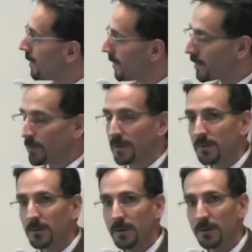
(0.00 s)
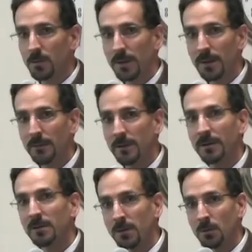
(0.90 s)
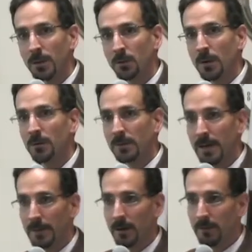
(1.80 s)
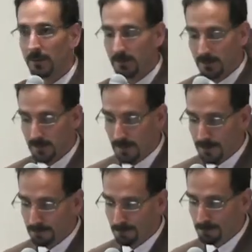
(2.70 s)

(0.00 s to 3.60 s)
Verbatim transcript: the increase in, in 2011 and into 2012 came out of this, um,